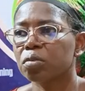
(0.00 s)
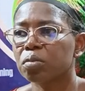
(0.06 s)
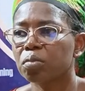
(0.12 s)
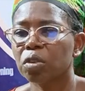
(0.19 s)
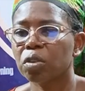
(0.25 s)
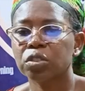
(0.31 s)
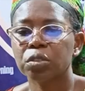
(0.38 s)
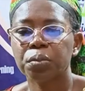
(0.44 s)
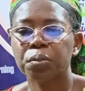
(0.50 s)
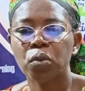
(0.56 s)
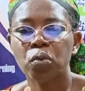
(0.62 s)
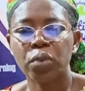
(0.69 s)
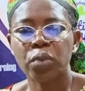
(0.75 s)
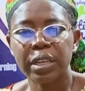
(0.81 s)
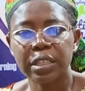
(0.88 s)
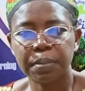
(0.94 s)

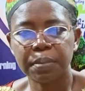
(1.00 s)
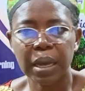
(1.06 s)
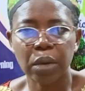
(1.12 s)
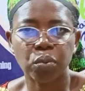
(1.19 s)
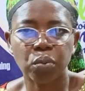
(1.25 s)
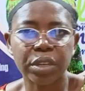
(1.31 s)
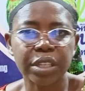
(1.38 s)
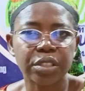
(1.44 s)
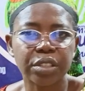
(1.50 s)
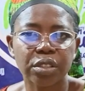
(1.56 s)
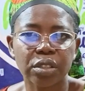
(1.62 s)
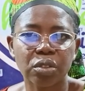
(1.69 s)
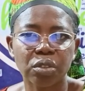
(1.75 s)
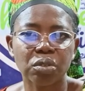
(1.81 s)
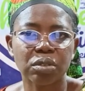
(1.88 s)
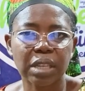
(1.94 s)
multiple ways by which
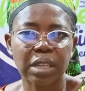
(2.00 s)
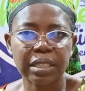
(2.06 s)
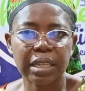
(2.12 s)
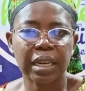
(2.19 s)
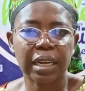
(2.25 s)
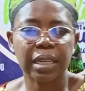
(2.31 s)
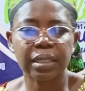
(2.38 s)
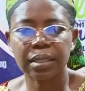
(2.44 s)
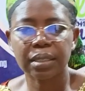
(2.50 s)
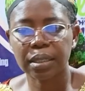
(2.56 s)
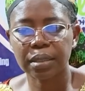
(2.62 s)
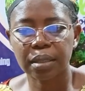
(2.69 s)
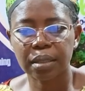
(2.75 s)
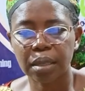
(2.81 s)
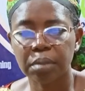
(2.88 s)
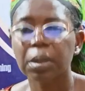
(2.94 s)
users can access
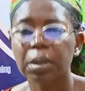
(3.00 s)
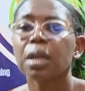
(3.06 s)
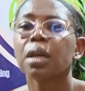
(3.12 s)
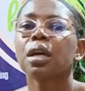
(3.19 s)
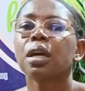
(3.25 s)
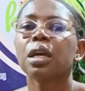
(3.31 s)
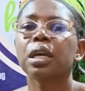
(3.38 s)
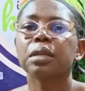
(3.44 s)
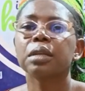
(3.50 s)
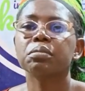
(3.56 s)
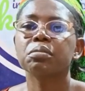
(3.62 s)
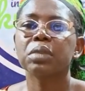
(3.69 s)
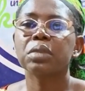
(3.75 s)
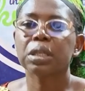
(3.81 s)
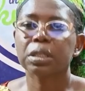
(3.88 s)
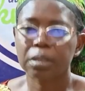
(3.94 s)
them, it
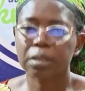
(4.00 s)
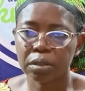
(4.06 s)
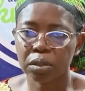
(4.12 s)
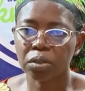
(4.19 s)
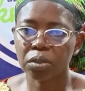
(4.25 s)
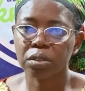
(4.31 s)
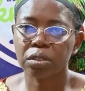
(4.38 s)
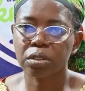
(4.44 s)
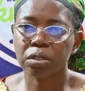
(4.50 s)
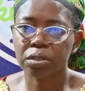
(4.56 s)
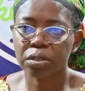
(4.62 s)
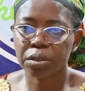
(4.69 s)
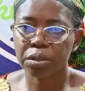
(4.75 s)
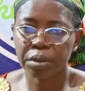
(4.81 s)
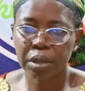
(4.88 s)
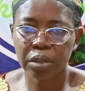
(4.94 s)
makes such
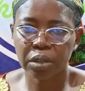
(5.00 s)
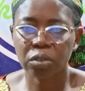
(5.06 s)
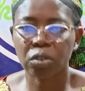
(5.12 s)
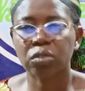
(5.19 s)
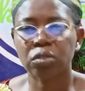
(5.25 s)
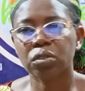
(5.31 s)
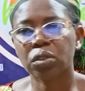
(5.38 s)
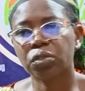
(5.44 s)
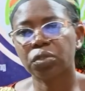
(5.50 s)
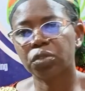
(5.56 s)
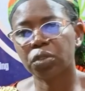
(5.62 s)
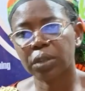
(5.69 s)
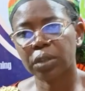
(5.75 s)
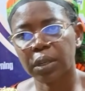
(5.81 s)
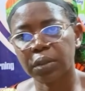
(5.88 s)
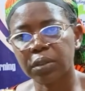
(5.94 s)
cereals or such
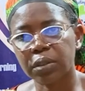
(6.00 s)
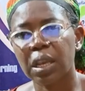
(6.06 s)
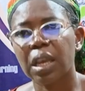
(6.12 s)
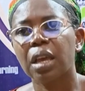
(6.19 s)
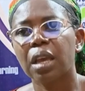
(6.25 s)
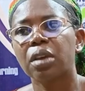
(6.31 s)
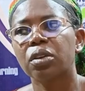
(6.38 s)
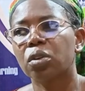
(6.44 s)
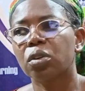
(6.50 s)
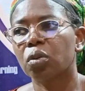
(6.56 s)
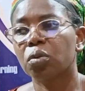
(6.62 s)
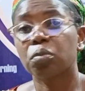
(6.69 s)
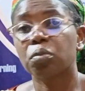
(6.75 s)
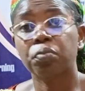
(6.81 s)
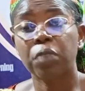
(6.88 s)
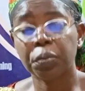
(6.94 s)
journals
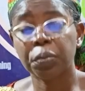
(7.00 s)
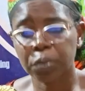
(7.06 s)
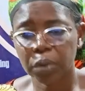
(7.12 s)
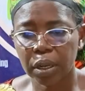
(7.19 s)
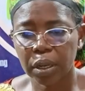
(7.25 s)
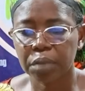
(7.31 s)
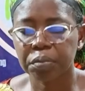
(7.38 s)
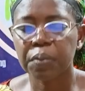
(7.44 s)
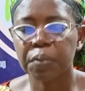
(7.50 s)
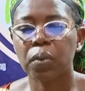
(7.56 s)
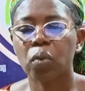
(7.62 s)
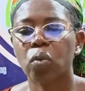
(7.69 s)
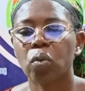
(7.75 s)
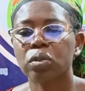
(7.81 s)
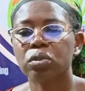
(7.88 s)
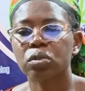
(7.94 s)
popular.
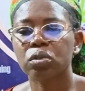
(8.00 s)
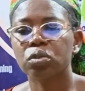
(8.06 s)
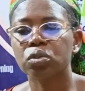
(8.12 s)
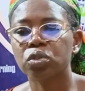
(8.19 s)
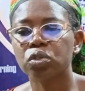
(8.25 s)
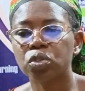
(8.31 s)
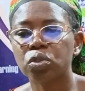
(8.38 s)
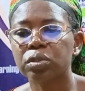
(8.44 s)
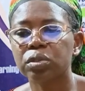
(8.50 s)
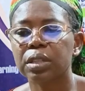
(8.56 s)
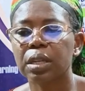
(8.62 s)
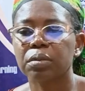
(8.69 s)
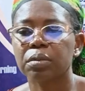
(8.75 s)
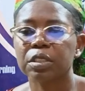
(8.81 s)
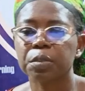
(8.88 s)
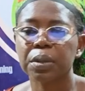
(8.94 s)
People want to use
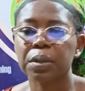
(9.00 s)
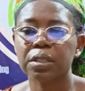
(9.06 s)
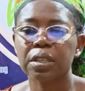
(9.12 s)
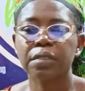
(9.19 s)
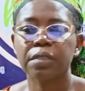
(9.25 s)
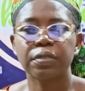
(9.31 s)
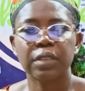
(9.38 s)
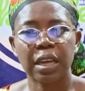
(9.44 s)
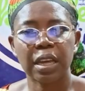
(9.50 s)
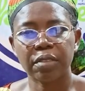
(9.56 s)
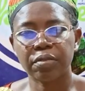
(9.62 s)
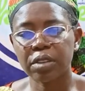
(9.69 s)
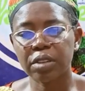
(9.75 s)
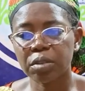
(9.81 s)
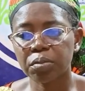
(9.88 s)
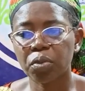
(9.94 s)
them, especially if they are
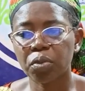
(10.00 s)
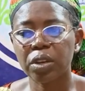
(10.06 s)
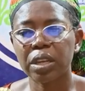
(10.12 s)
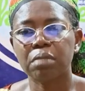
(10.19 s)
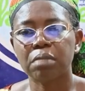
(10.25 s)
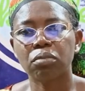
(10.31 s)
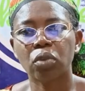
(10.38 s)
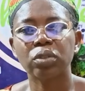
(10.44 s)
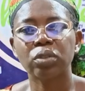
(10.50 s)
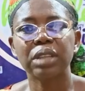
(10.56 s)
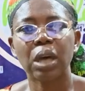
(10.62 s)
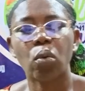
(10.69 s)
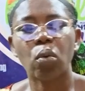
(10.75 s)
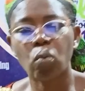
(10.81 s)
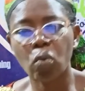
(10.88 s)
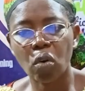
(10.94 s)
available in more
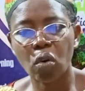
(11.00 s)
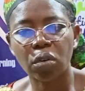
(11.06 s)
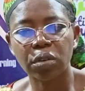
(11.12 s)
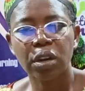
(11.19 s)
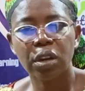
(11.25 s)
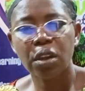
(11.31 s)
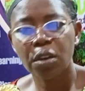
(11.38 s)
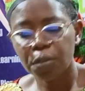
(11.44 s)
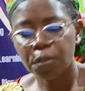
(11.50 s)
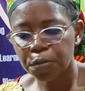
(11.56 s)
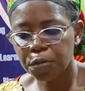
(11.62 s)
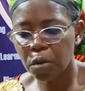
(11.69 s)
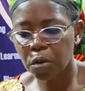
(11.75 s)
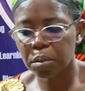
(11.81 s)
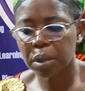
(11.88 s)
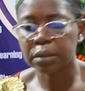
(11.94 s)
than one
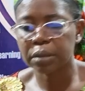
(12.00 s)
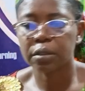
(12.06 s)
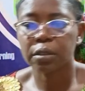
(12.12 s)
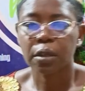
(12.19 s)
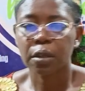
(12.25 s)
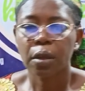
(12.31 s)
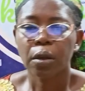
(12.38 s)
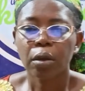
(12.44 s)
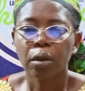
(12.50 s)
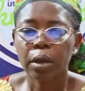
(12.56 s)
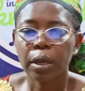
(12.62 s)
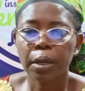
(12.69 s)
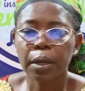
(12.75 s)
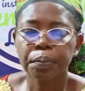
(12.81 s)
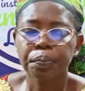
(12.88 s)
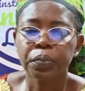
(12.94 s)
format.
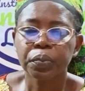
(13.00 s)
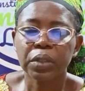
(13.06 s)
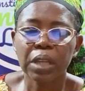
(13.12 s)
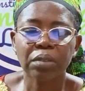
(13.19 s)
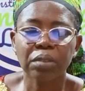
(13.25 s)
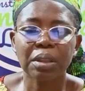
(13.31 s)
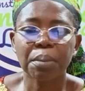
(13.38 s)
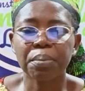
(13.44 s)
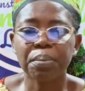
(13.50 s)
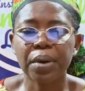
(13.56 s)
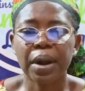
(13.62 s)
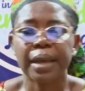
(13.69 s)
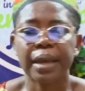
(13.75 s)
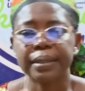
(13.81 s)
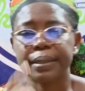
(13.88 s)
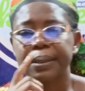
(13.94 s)
Okay, now the
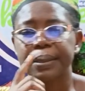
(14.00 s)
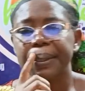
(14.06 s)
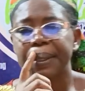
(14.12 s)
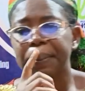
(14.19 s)
price